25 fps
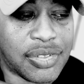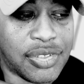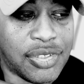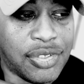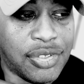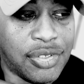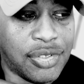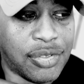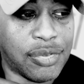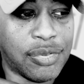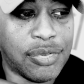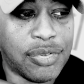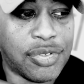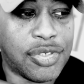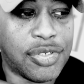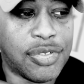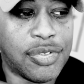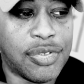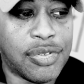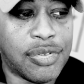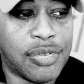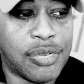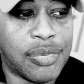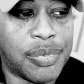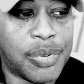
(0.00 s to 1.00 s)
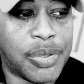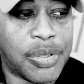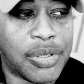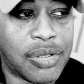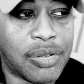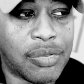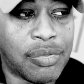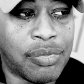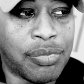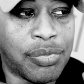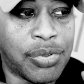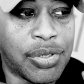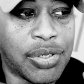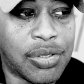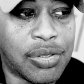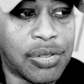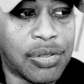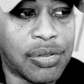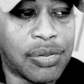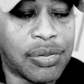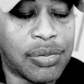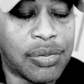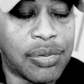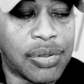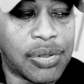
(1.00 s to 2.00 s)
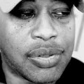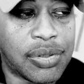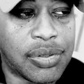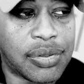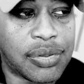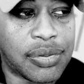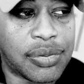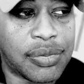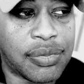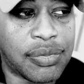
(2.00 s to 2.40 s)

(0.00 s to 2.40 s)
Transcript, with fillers: YouTube will